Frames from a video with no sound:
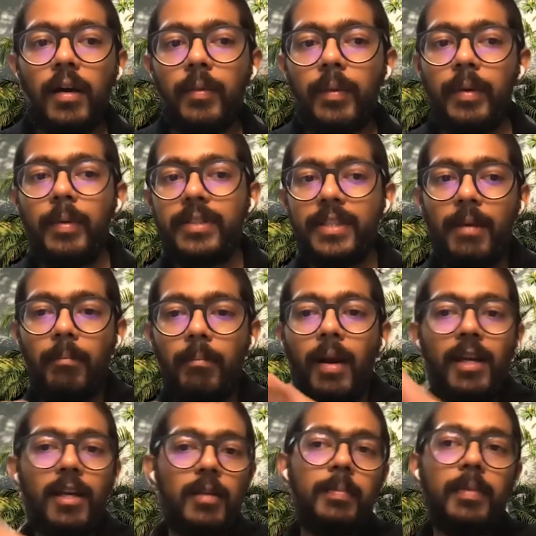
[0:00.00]
when we're seeing
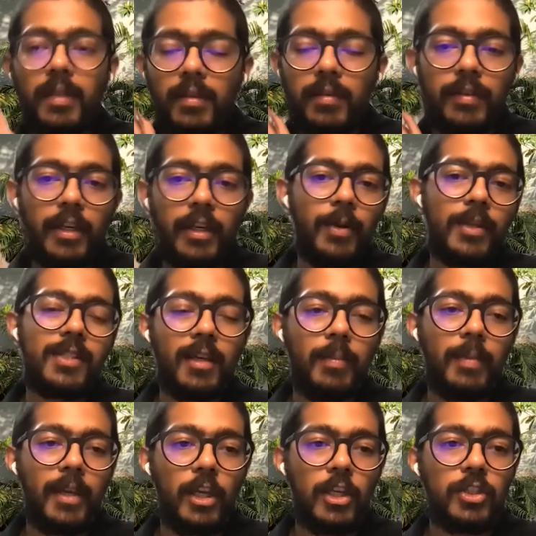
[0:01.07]
multiple requests that are
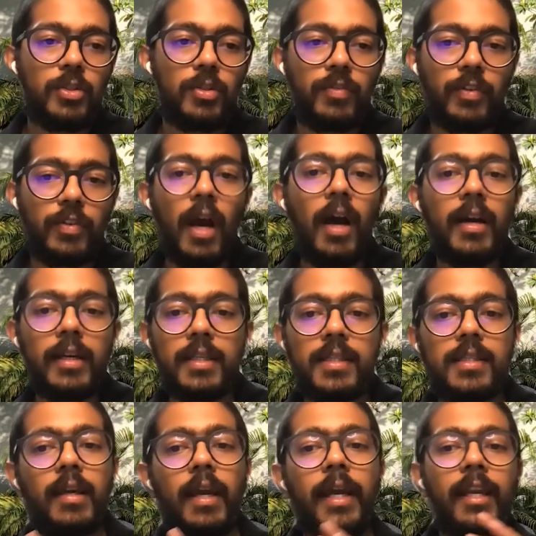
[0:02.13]
being issued for
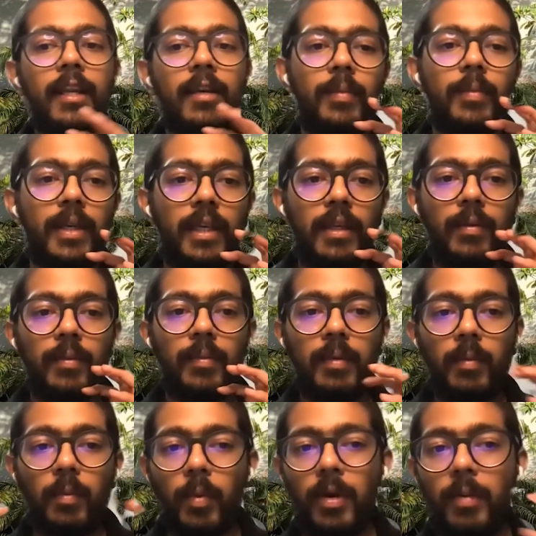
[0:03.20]
artists, right? And we
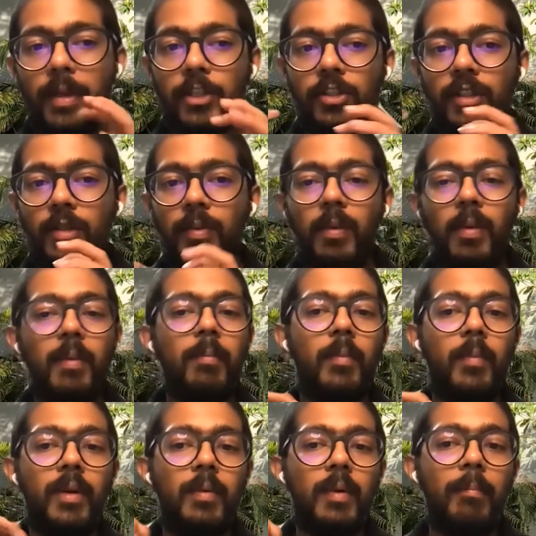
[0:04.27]
want to make sure that
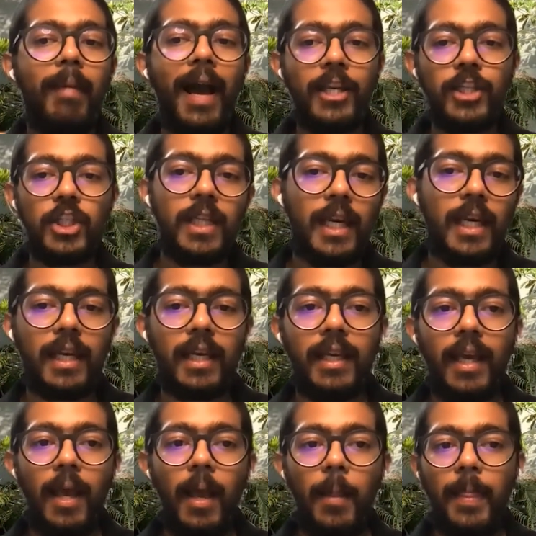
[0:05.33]
when we're batching it,
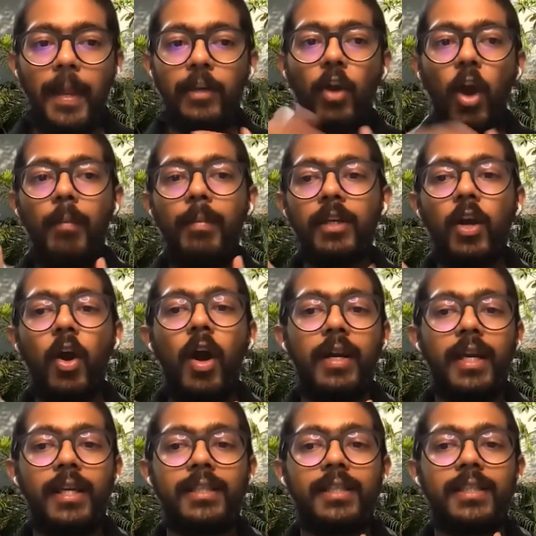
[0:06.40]
that common
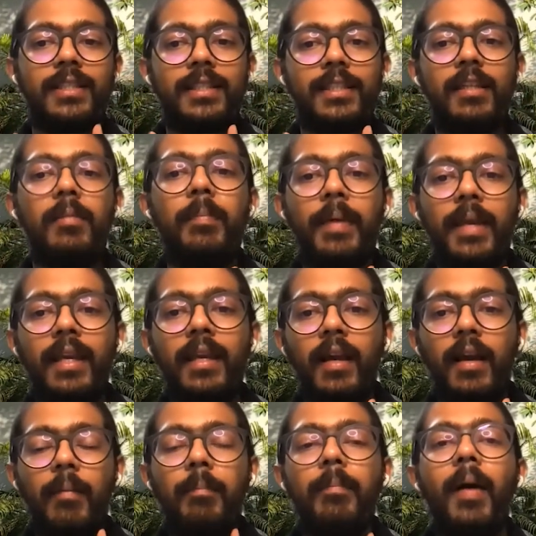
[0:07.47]
context is still being
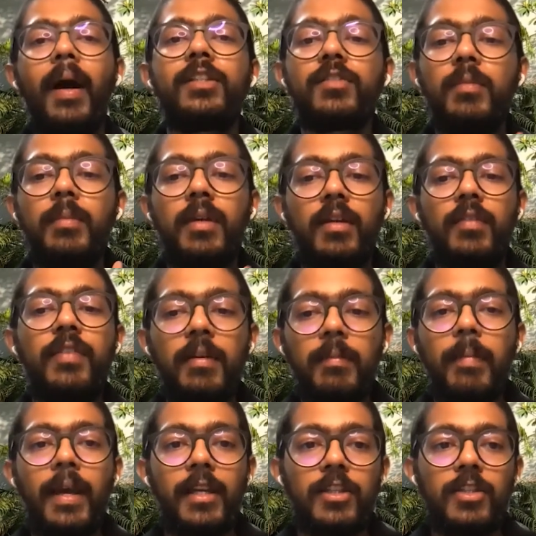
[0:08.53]
passed from
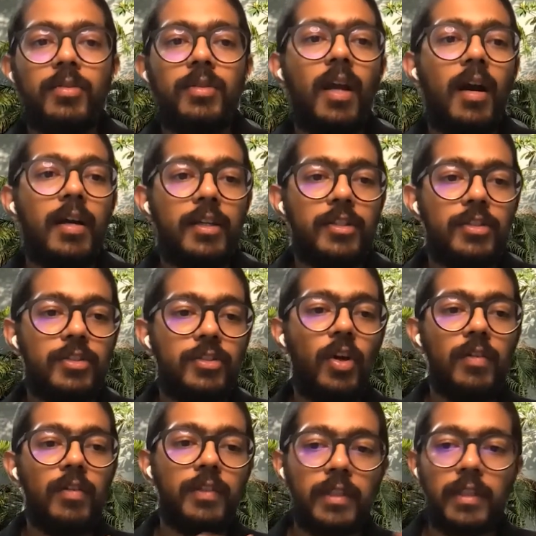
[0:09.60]
different parents to the artist
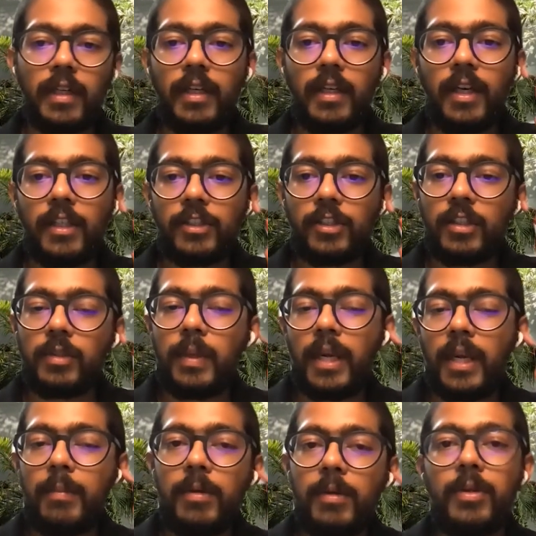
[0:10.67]
resolver, so that we're
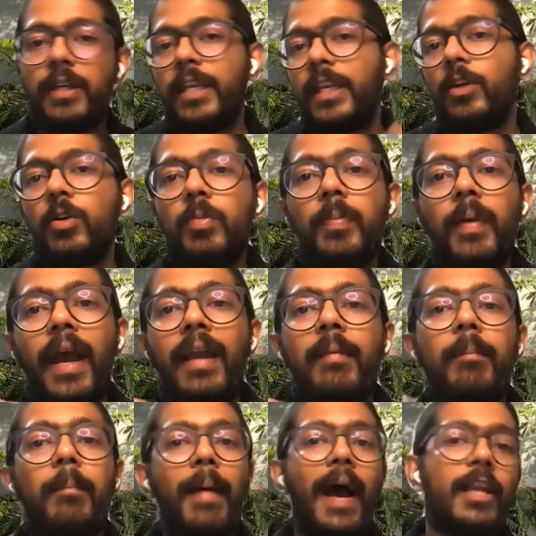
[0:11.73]
able to dedupe
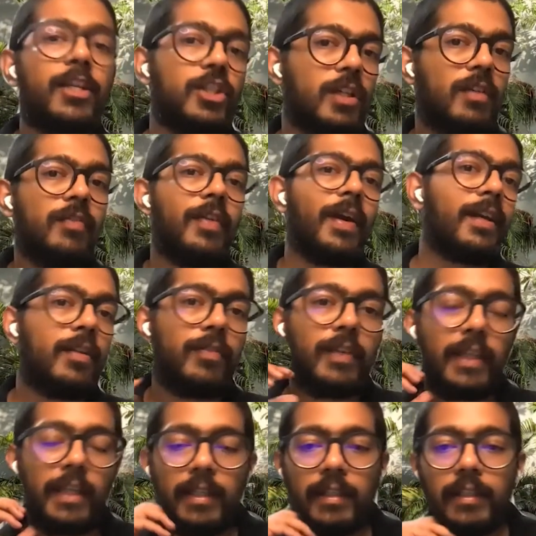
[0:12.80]
and batch
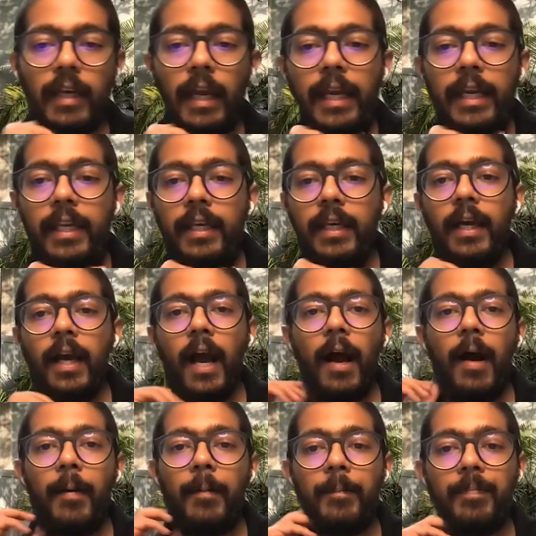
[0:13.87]
effectively, right?
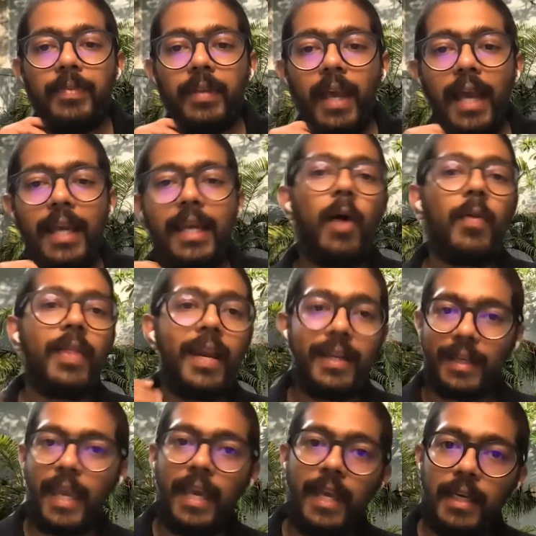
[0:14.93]
And now that
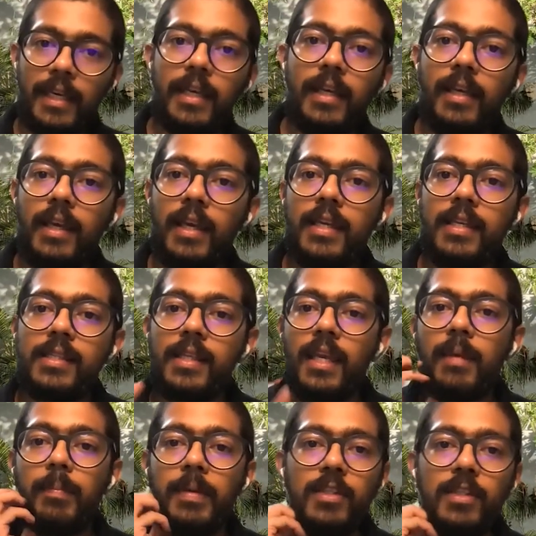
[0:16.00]
again is
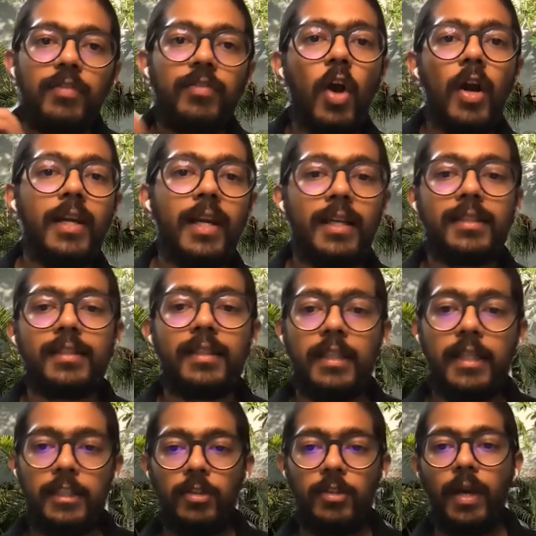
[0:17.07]
a piece of context that needs